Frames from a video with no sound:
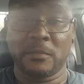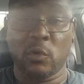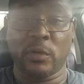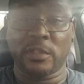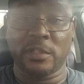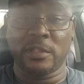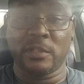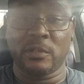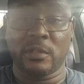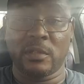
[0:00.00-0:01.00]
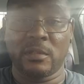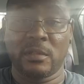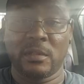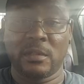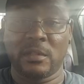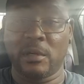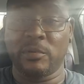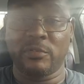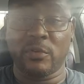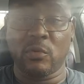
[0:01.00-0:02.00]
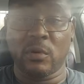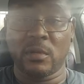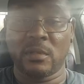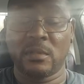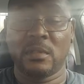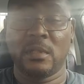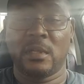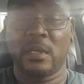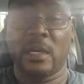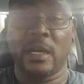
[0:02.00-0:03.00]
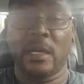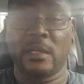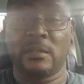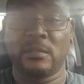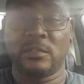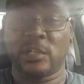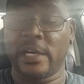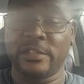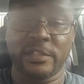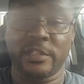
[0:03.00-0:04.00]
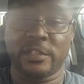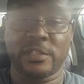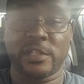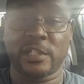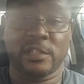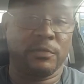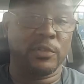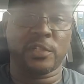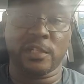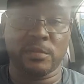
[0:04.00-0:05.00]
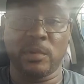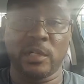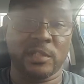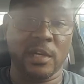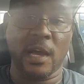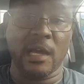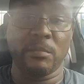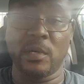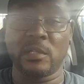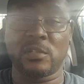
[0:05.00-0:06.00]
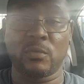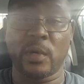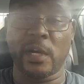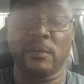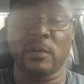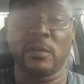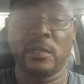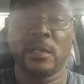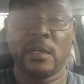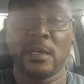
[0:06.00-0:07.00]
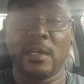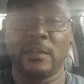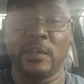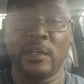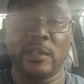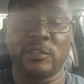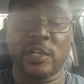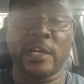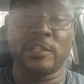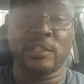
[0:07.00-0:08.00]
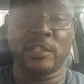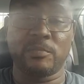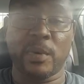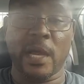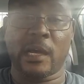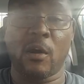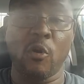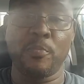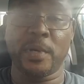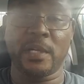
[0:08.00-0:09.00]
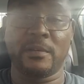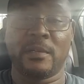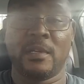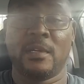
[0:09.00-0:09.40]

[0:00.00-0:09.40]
going to your W-4 and changing it to 6 for 6 months, 9 months, or whatever, and then changing it back, hoping